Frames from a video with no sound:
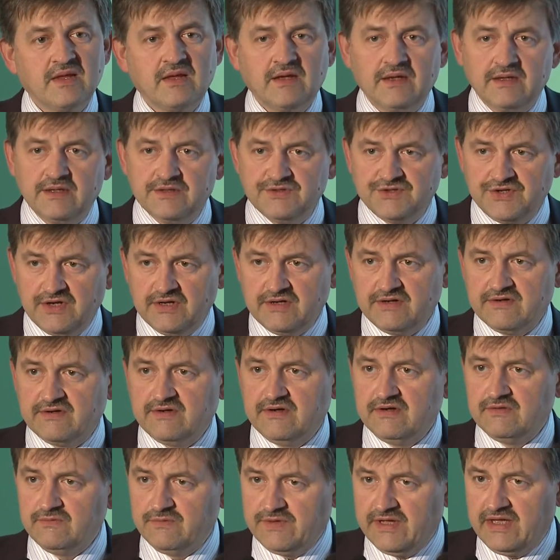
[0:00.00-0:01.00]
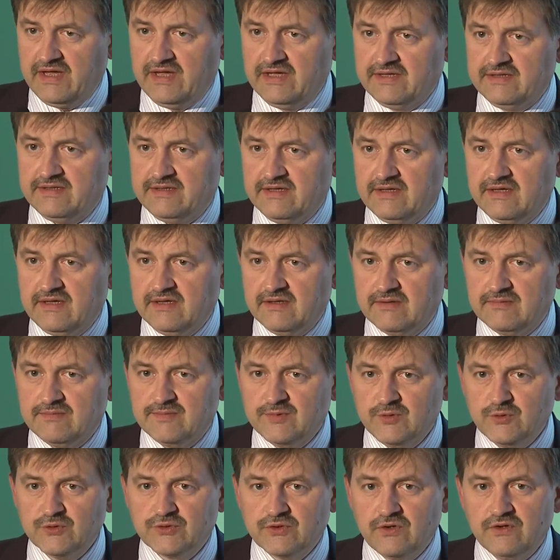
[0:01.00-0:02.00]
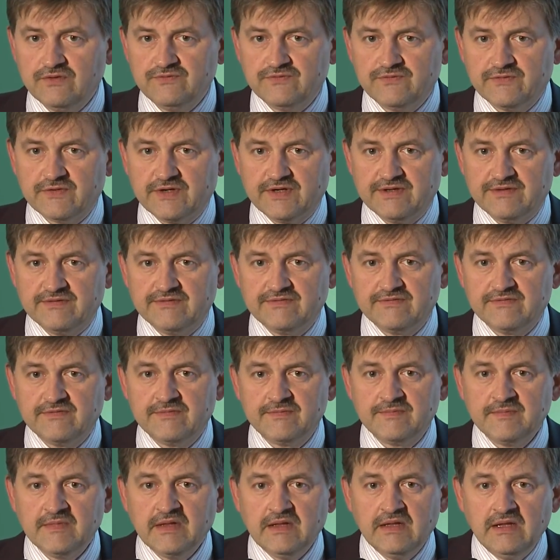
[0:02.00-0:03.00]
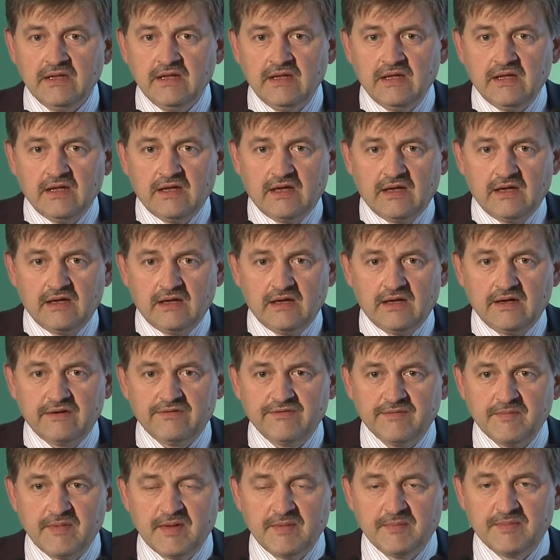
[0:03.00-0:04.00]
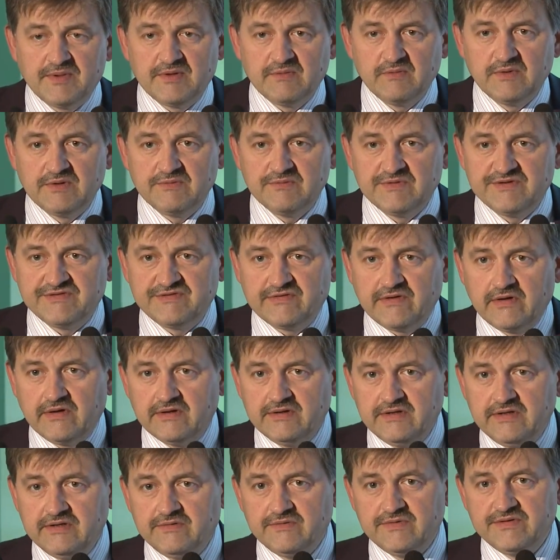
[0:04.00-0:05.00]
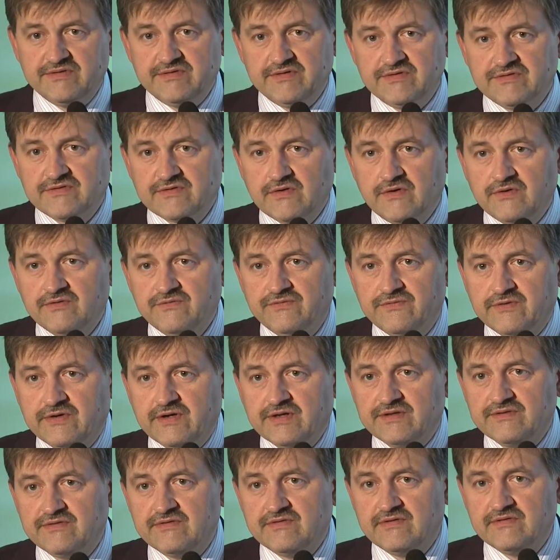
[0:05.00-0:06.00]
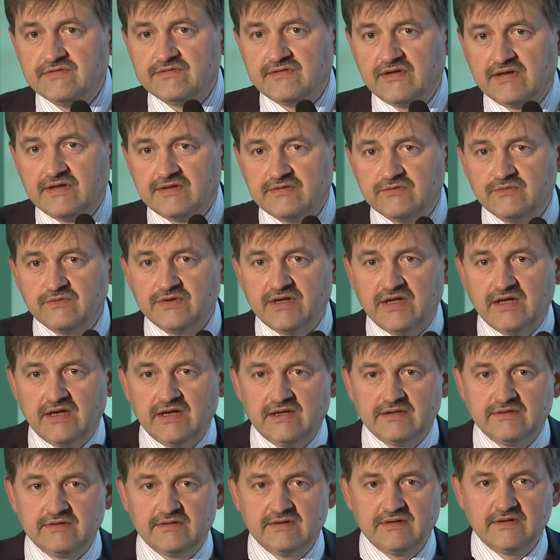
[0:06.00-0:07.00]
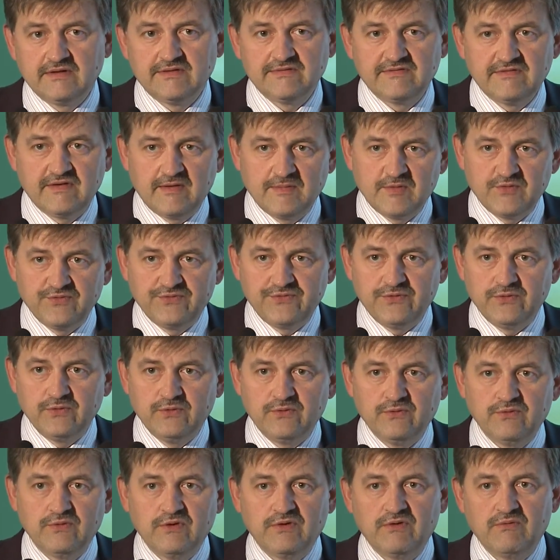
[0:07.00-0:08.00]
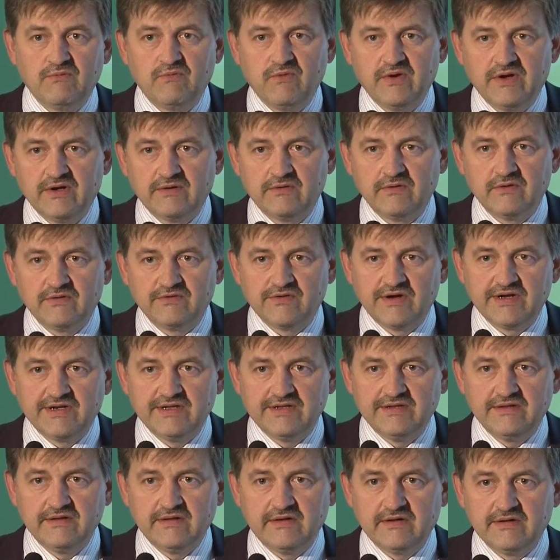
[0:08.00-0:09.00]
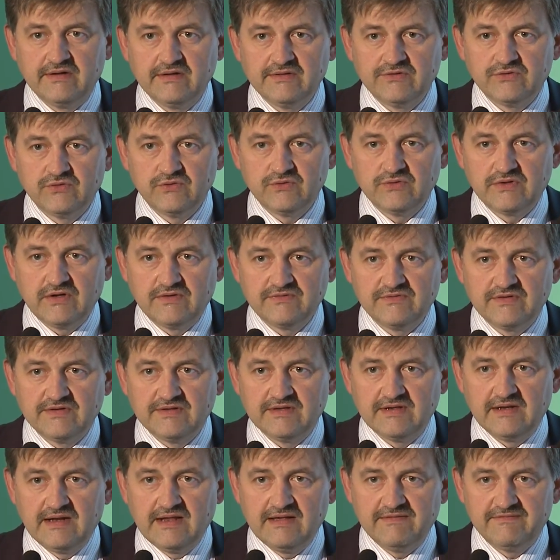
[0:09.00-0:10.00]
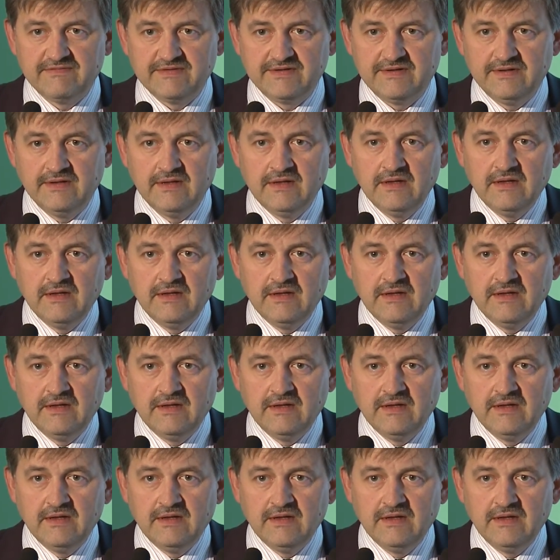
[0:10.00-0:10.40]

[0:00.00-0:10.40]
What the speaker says: in general we had a good conference. I remember when we started with these conferences, and we had some of you were already here in 2011